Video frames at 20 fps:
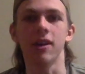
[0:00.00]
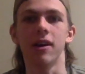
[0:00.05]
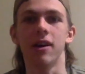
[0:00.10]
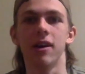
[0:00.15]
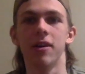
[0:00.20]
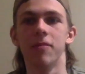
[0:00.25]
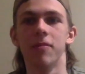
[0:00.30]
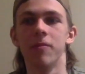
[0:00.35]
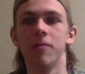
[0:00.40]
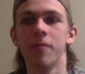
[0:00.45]

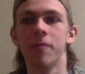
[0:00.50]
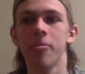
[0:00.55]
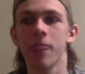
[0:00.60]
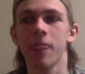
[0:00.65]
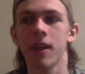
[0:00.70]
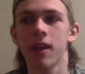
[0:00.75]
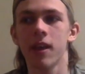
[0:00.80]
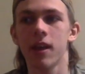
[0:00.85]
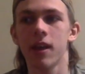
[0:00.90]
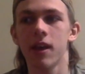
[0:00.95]

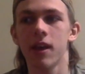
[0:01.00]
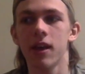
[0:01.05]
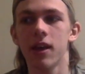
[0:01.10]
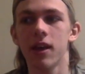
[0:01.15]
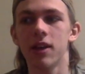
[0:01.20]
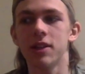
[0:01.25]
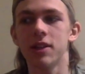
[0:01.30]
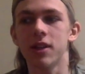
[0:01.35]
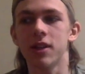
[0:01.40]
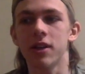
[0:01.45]

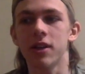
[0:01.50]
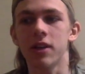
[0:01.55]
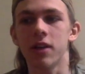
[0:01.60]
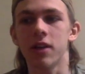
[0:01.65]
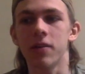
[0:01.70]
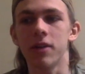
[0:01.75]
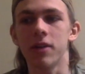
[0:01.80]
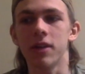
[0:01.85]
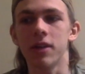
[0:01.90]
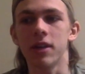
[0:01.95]
And he started
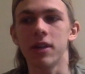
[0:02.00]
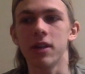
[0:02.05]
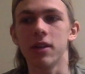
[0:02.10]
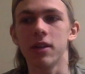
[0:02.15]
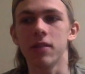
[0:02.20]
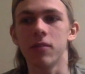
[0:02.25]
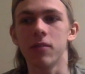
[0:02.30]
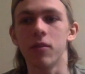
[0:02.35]
telling me